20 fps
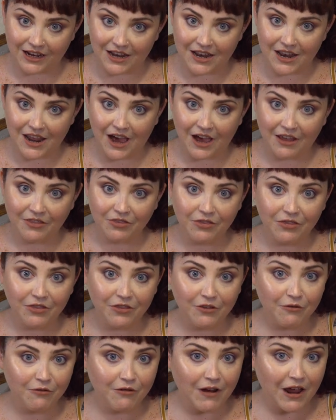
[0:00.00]
Not
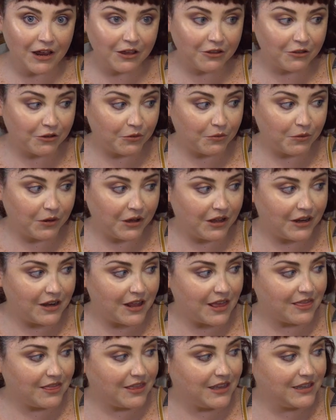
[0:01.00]
the regular one,
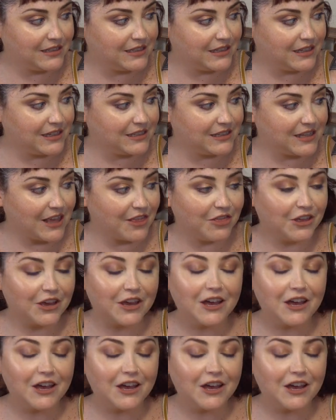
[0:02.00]
this is the